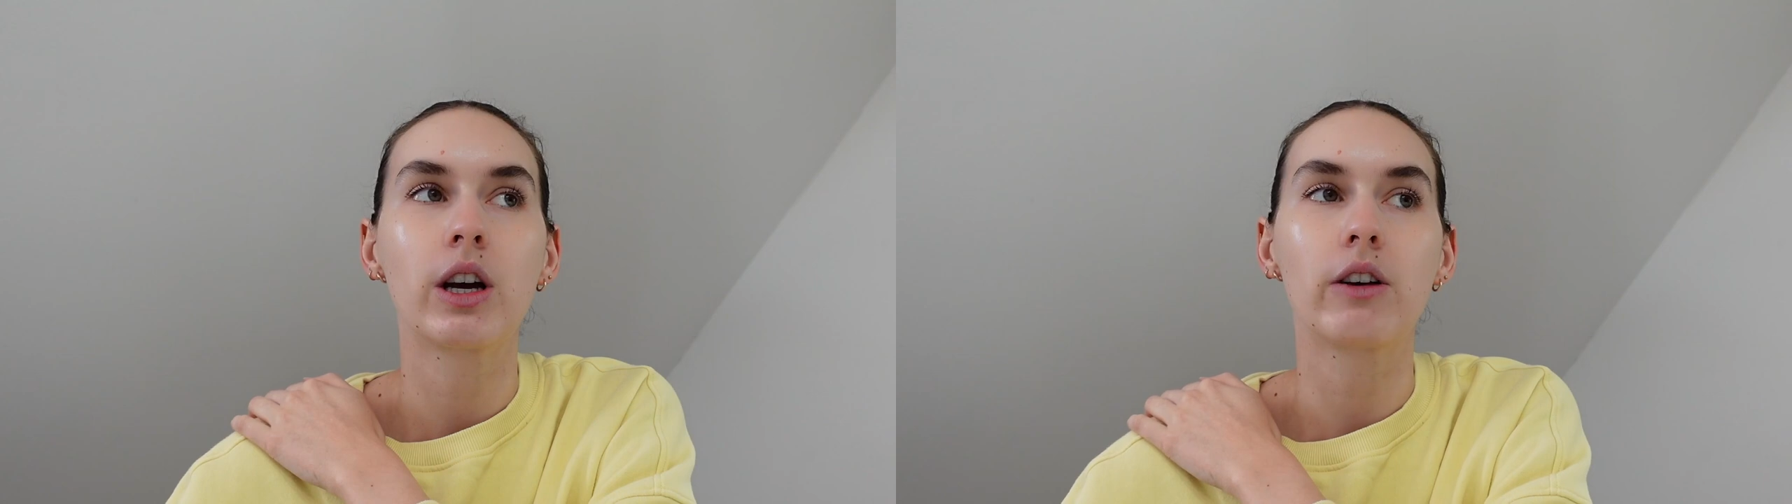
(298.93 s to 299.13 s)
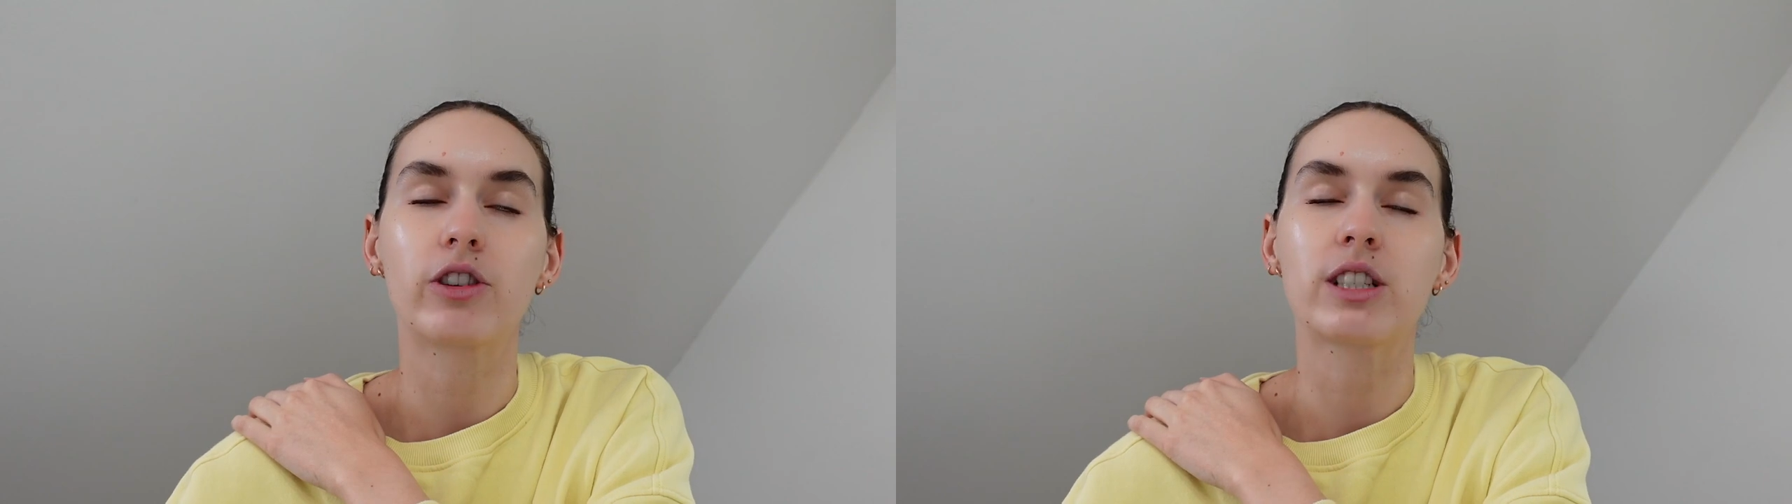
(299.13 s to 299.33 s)

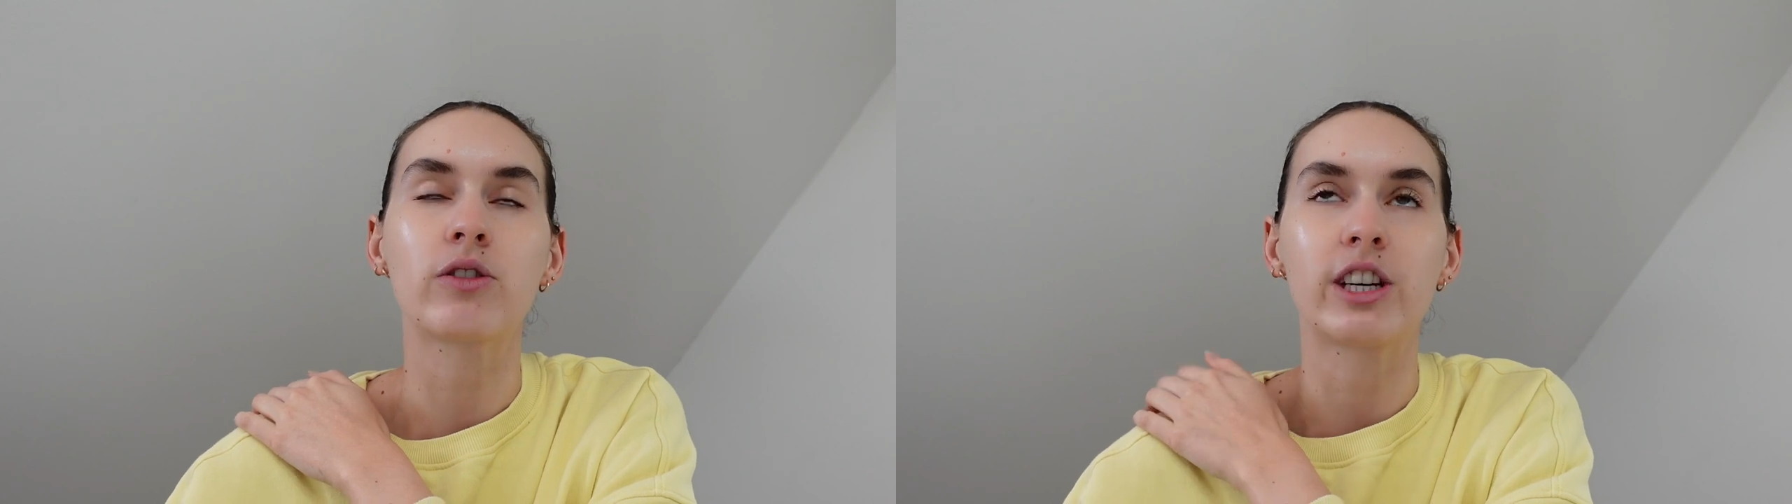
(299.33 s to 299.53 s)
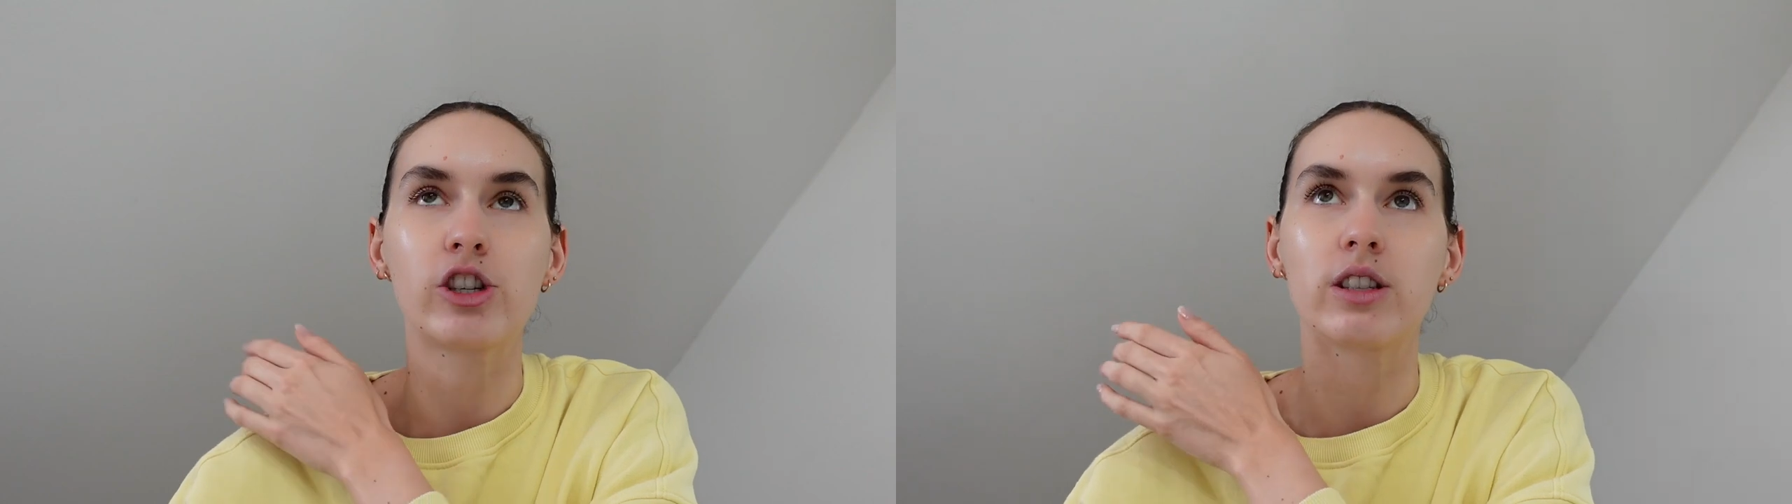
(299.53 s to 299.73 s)
if
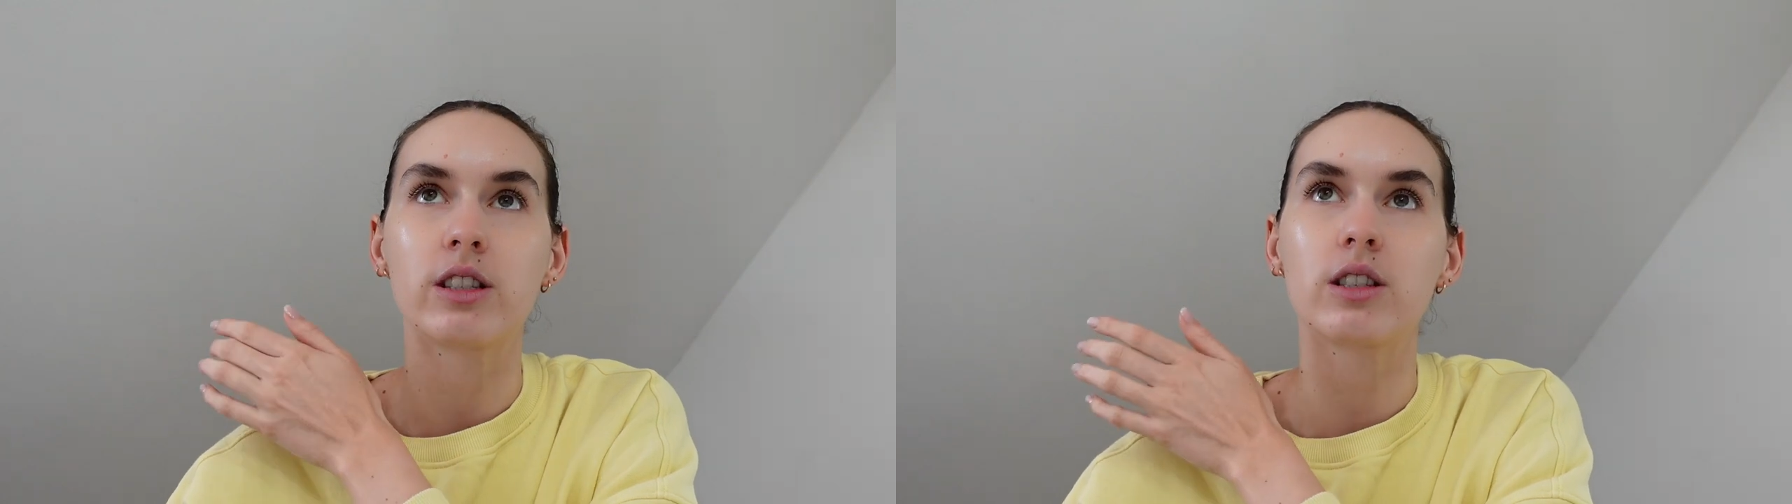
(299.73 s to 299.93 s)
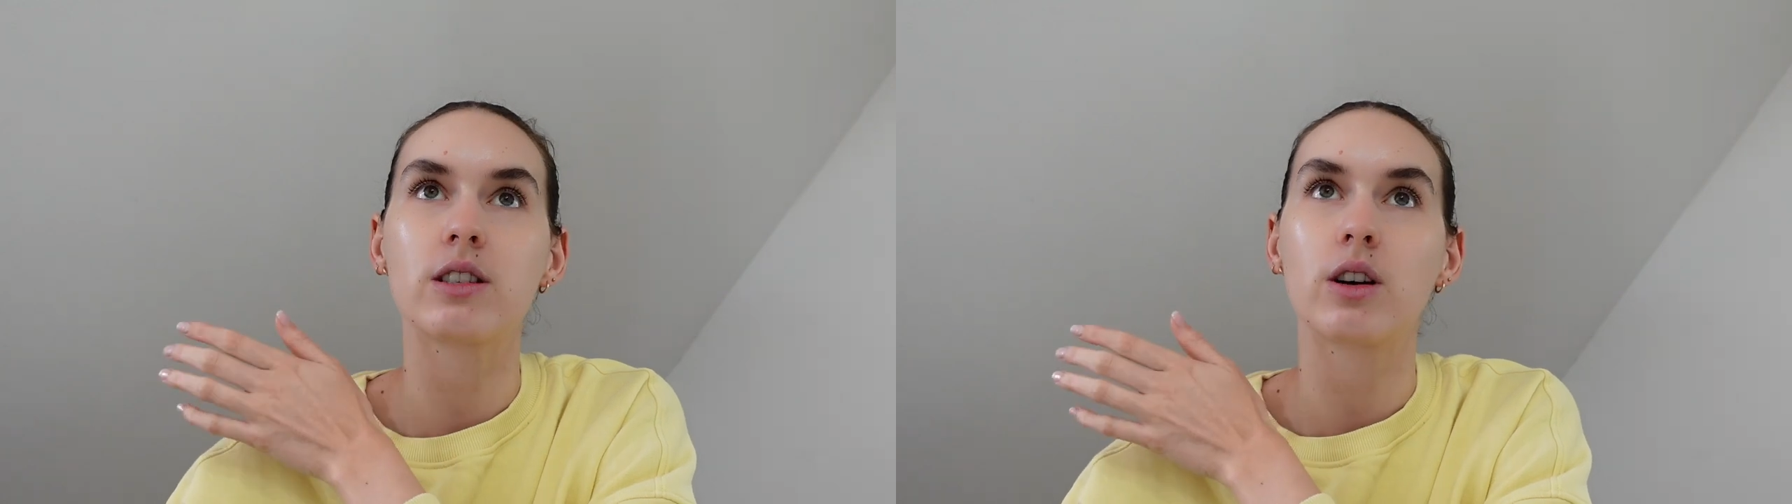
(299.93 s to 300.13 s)

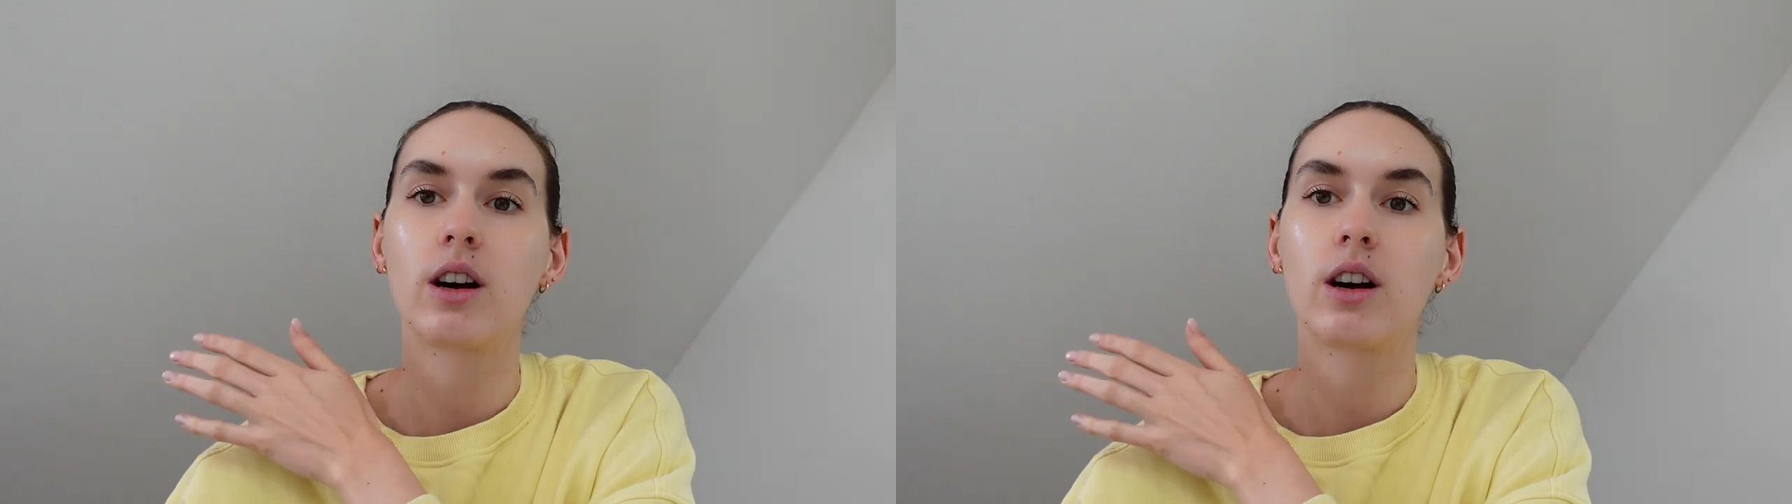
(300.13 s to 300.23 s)
reservations